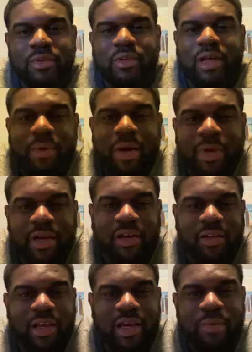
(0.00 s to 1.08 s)
That might be a
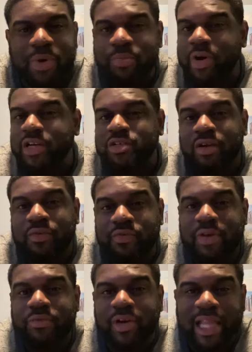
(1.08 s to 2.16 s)
good thing. He put pressure on
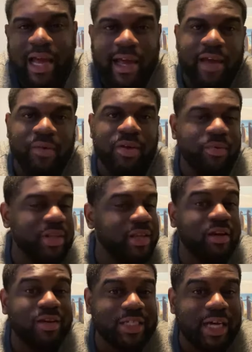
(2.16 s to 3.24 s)
FINRA. Like, hey, we did
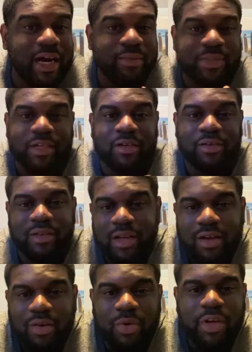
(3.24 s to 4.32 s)
our job, so
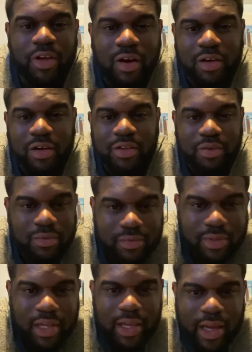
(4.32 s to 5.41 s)
what are y'all going to do?
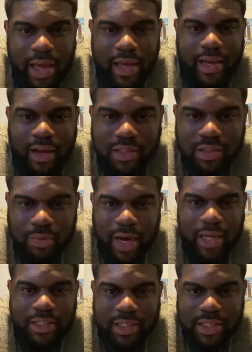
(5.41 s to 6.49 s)
Hey, Counselor, why
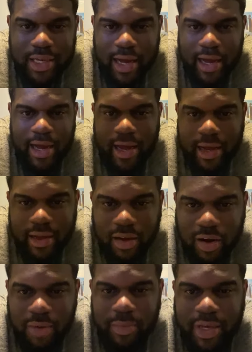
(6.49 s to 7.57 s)
GTII
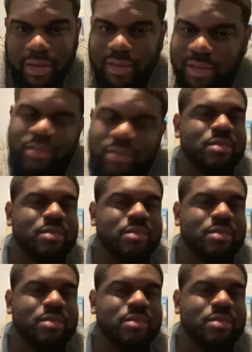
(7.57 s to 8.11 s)
Army getting...